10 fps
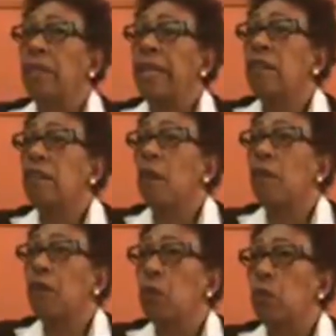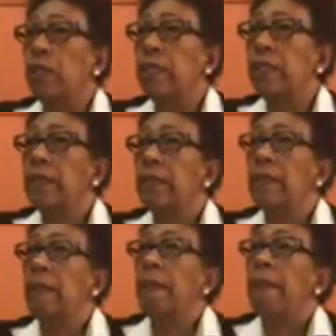taken from phones,
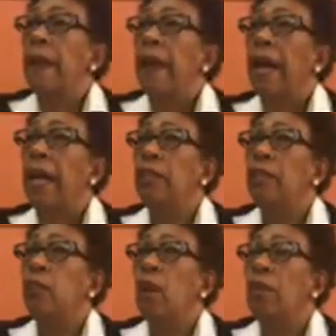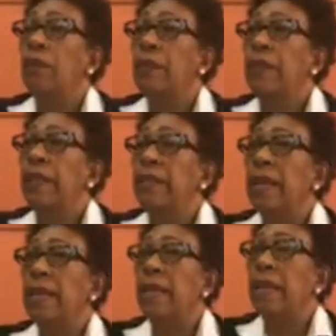and one of the
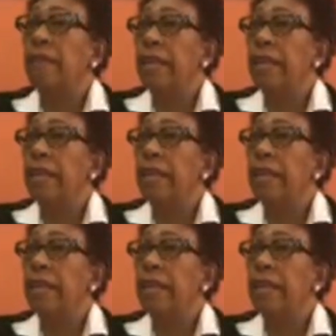things that the